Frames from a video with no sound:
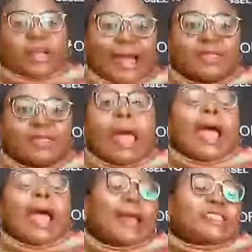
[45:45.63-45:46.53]
has.
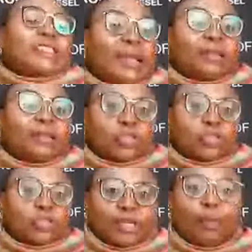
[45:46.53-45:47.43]
And I said this
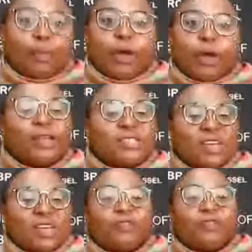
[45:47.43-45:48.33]
to someone who had
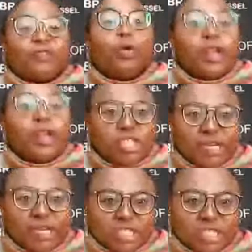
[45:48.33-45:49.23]
suffered violation
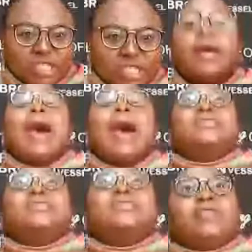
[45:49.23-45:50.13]
as a child. I
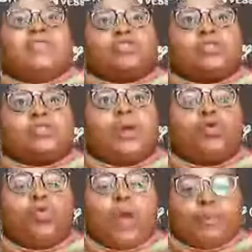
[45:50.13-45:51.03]
said this to someone
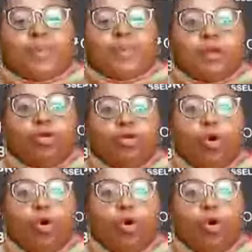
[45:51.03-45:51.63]
who had been,